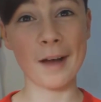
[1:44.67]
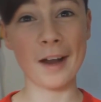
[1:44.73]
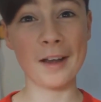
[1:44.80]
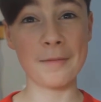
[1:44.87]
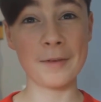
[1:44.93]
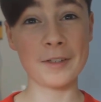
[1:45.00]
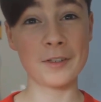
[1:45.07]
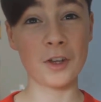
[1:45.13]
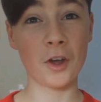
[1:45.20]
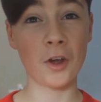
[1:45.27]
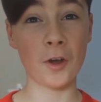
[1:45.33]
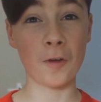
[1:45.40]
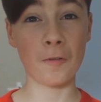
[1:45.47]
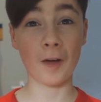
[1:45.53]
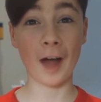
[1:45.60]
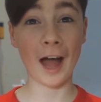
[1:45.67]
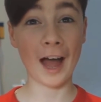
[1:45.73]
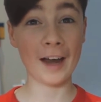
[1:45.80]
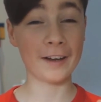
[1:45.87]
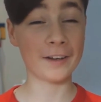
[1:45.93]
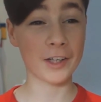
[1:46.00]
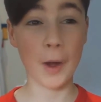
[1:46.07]
my name is Durv
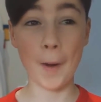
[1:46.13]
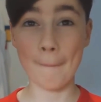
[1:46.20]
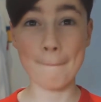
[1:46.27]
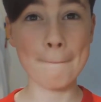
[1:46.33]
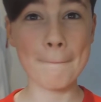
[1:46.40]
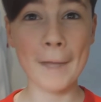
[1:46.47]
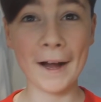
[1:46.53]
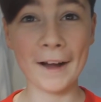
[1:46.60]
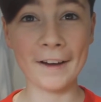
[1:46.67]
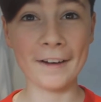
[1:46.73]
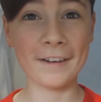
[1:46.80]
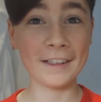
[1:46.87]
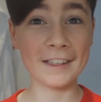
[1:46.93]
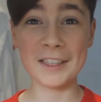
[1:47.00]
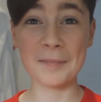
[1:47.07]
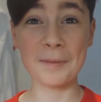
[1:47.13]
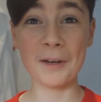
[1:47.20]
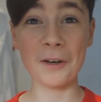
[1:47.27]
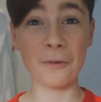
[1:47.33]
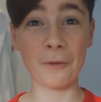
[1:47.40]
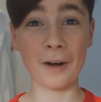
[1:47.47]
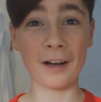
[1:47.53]
and man, it's been
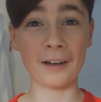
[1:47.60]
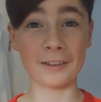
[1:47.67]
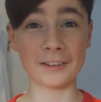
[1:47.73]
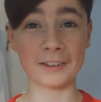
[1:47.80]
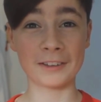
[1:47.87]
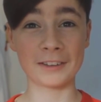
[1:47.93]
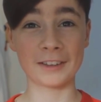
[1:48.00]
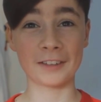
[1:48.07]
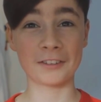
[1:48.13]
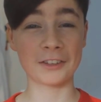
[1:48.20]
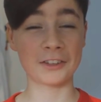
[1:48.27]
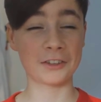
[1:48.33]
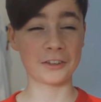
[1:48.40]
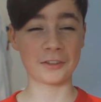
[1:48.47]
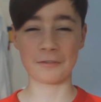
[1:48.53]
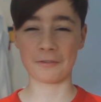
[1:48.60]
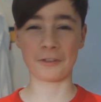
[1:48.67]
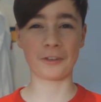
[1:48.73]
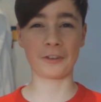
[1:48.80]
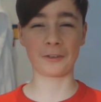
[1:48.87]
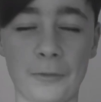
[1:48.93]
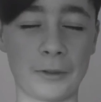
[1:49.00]
a while since I've stood in
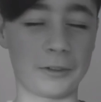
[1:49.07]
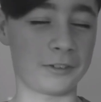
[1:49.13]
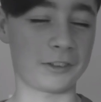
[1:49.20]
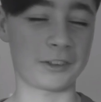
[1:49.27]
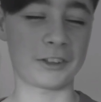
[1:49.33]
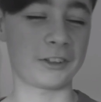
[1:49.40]
front of, well not